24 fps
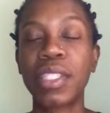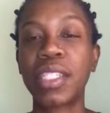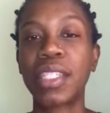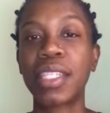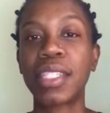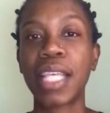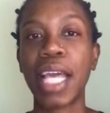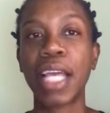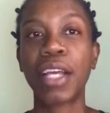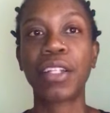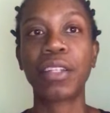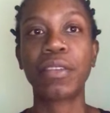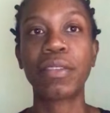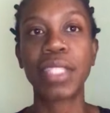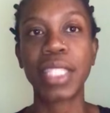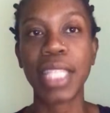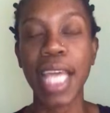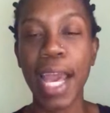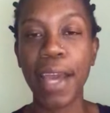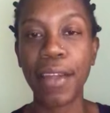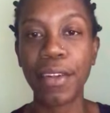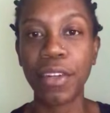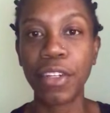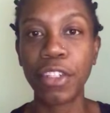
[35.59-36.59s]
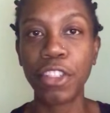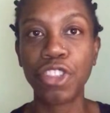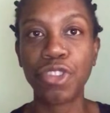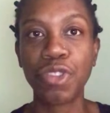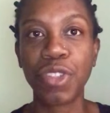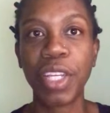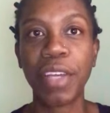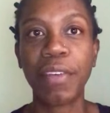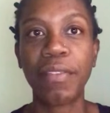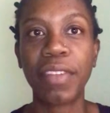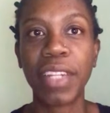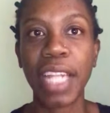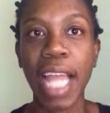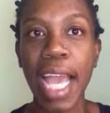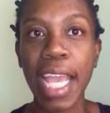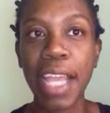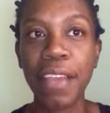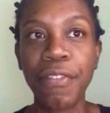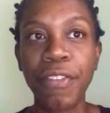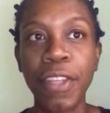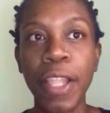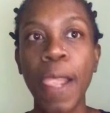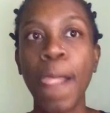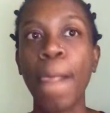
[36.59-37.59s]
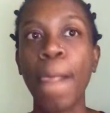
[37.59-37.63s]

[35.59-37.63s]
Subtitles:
the cycle of Saturn, tree of life,